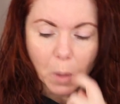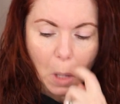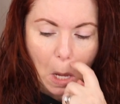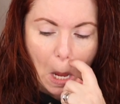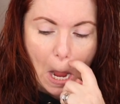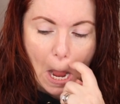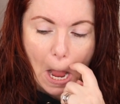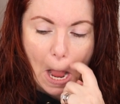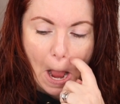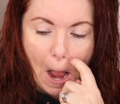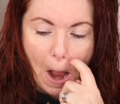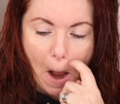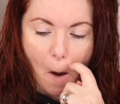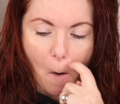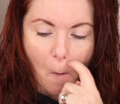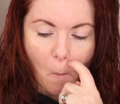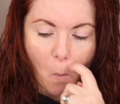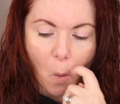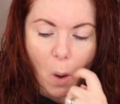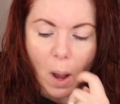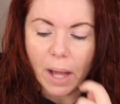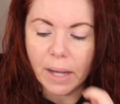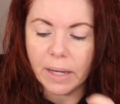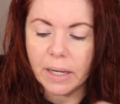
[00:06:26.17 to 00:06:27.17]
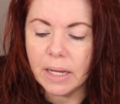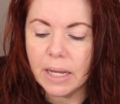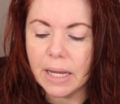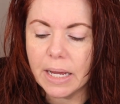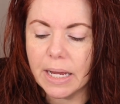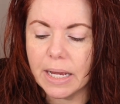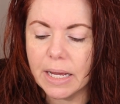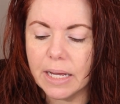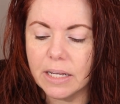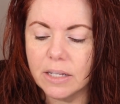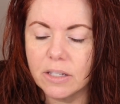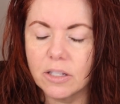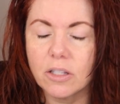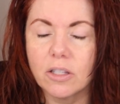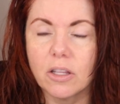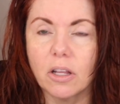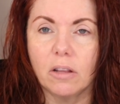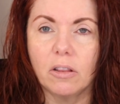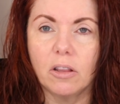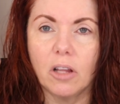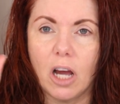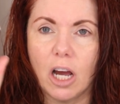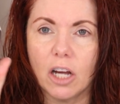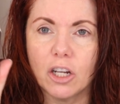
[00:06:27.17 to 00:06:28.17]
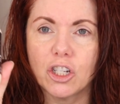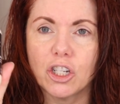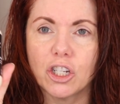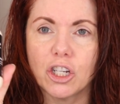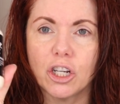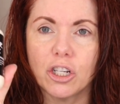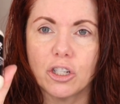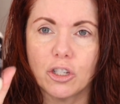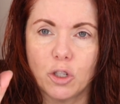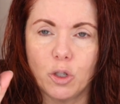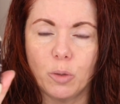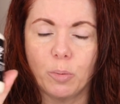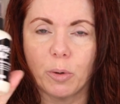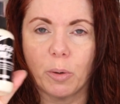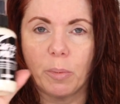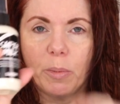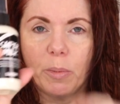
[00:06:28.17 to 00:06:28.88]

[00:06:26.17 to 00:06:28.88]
One is the Lush Super